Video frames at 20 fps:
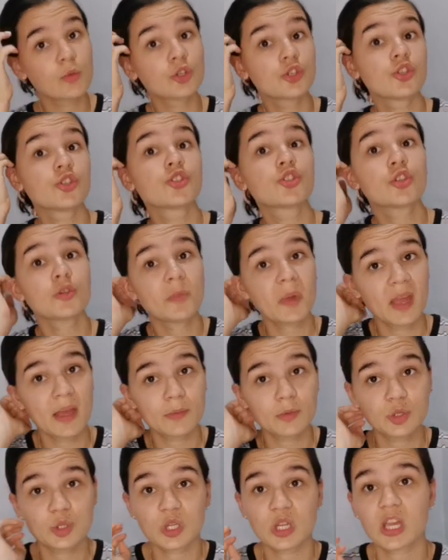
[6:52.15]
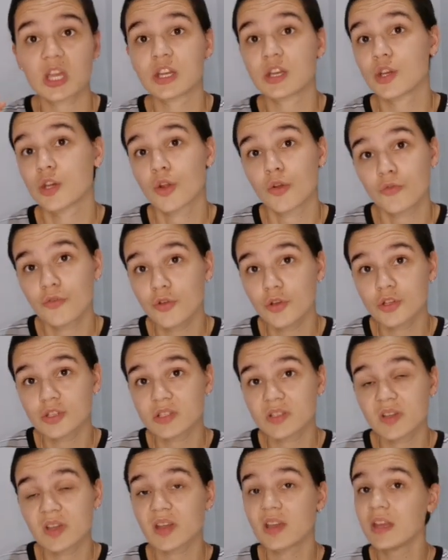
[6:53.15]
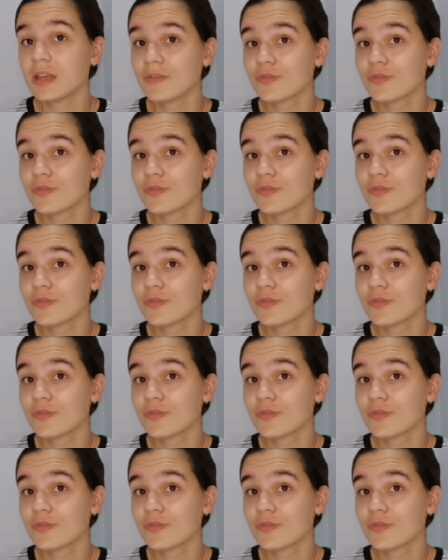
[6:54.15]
which you should be able to get in your first year.